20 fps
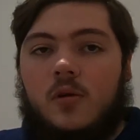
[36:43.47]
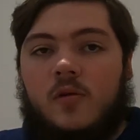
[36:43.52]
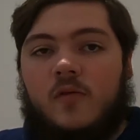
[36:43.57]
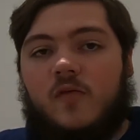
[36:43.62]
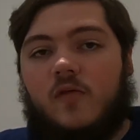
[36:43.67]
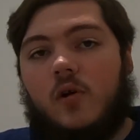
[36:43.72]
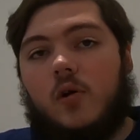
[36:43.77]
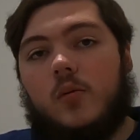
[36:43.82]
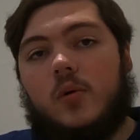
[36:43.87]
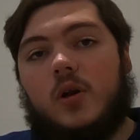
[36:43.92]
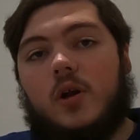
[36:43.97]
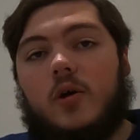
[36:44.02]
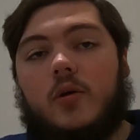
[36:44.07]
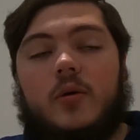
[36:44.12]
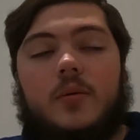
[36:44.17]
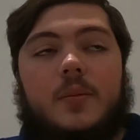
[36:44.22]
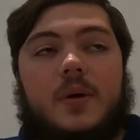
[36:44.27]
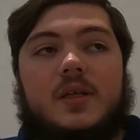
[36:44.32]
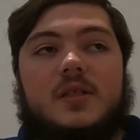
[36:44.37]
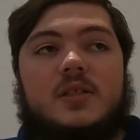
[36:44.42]
For all we know,
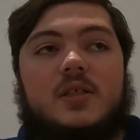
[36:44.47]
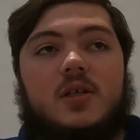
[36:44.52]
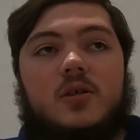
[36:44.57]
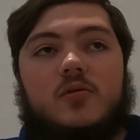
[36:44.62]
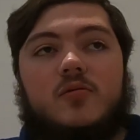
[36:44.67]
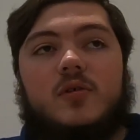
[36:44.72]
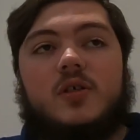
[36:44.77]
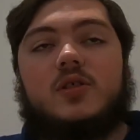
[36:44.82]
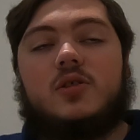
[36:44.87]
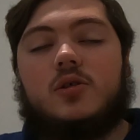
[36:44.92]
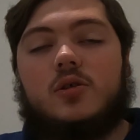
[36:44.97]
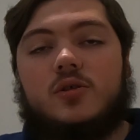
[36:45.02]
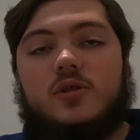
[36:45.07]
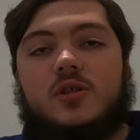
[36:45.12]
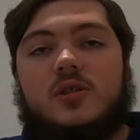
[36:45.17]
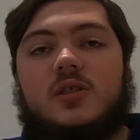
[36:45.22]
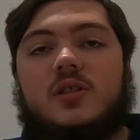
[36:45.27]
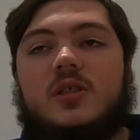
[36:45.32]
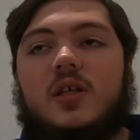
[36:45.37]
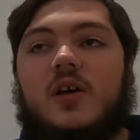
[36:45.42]
we might see a
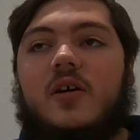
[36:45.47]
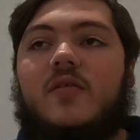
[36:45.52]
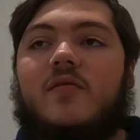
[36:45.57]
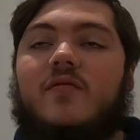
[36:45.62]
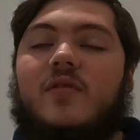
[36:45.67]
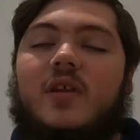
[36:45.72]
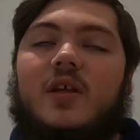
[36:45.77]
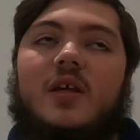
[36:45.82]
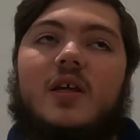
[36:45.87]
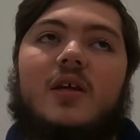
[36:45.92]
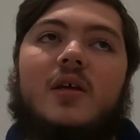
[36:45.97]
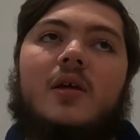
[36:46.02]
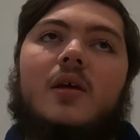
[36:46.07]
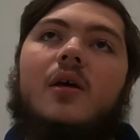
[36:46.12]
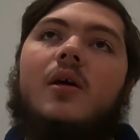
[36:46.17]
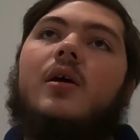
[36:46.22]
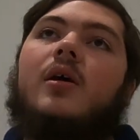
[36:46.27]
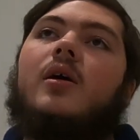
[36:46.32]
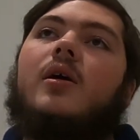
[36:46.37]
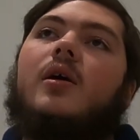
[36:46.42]
resurgence of the
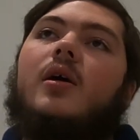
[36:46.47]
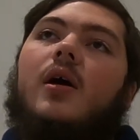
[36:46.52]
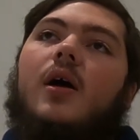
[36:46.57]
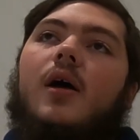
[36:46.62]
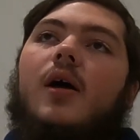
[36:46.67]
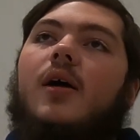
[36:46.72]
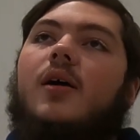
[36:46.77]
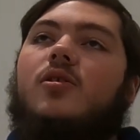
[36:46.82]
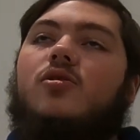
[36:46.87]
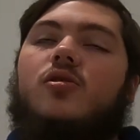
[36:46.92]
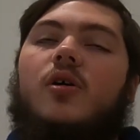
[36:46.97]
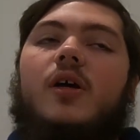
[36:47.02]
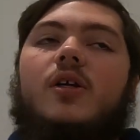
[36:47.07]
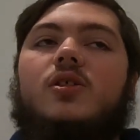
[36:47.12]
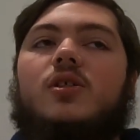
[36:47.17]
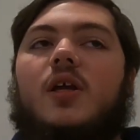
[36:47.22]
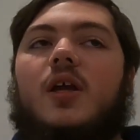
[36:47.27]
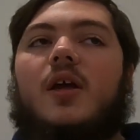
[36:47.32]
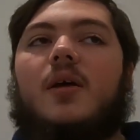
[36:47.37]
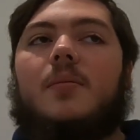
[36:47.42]

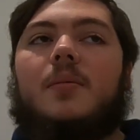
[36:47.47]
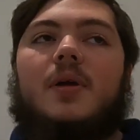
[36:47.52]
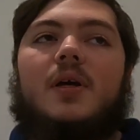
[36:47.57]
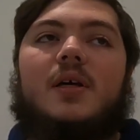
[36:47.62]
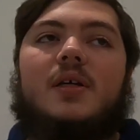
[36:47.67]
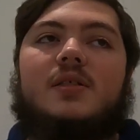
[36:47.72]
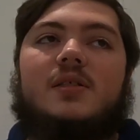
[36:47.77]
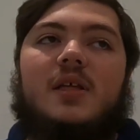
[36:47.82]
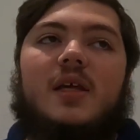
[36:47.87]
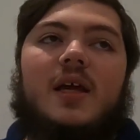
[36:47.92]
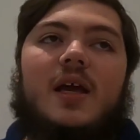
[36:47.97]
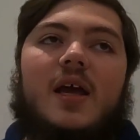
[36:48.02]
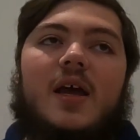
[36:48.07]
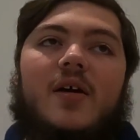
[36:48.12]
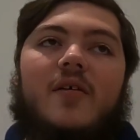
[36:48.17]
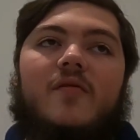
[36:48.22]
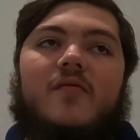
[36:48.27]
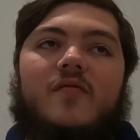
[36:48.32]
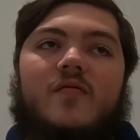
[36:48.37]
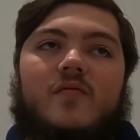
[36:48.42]
trash can because they
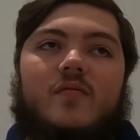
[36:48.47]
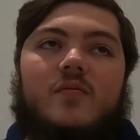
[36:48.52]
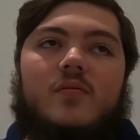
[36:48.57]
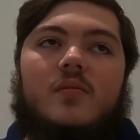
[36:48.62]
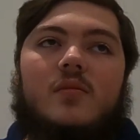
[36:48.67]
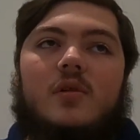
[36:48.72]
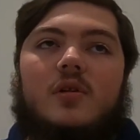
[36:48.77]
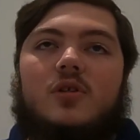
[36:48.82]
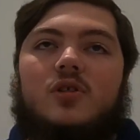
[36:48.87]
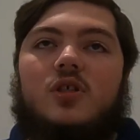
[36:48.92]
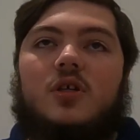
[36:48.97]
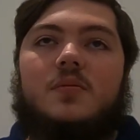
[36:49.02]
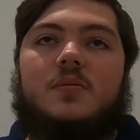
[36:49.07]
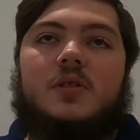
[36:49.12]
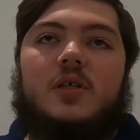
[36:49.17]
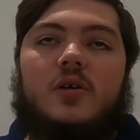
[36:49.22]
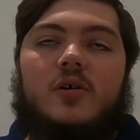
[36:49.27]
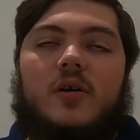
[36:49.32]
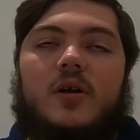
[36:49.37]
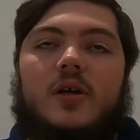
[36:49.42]
have
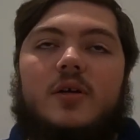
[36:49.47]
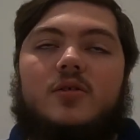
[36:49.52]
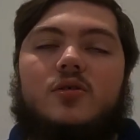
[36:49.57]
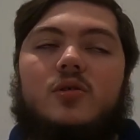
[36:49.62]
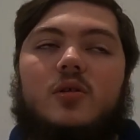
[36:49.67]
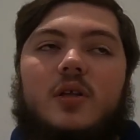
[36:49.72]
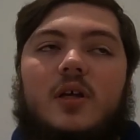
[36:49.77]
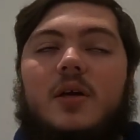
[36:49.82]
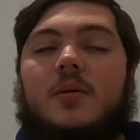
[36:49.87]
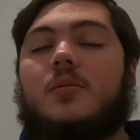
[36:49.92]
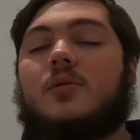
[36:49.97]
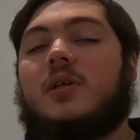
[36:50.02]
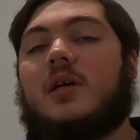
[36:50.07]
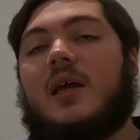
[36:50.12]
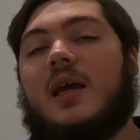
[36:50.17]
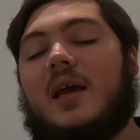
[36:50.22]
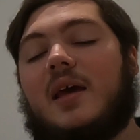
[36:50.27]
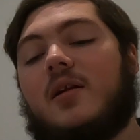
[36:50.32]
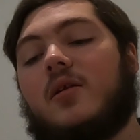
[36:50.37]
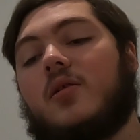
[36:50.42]
chips that are actually able
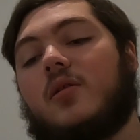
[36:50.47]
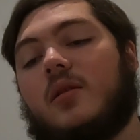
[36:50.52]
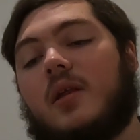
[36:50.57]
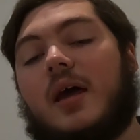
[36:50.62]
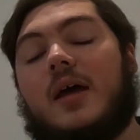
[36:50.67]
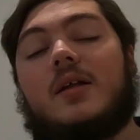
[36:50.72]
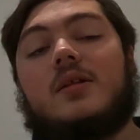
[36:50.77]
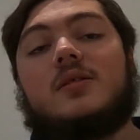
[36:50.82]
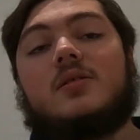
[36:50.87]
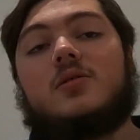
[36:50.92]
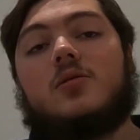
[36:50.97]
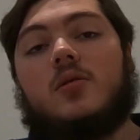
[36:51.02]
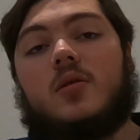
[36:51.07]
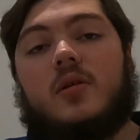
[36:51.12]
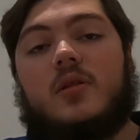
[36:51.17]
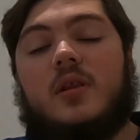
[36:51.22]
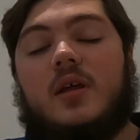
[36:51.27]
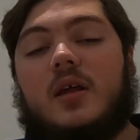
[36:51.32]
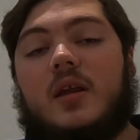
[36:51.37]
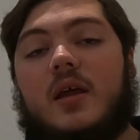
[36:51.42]
to handle that sort
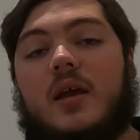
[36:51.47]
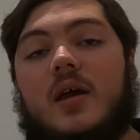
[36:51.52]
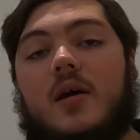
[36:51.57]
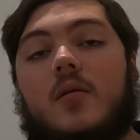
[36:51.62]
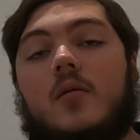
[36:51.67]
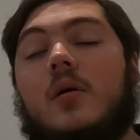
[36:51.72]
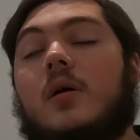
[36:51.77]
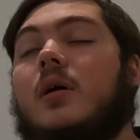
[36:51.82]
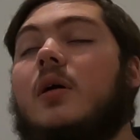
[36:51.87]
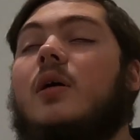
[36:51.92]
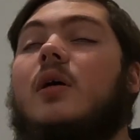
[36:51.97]
of thing now.